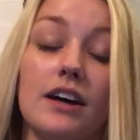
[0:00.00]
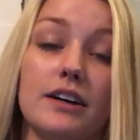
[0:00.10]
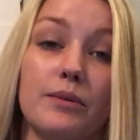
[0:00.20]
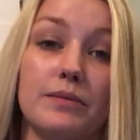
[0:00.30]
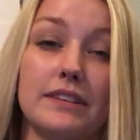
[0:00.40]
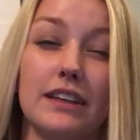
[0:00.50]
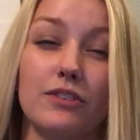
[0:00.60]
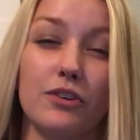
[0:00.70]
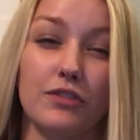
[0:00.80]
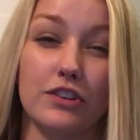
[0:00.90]
To
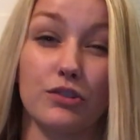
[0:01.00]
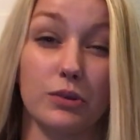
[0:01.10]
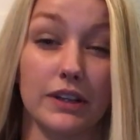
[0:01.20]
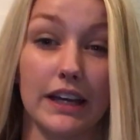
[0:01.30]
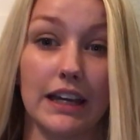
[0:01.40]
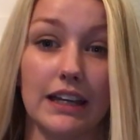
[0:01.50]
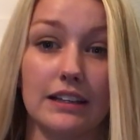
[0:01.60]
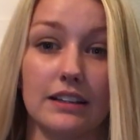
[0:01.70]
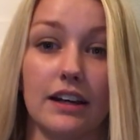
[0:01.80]
give you a visual aid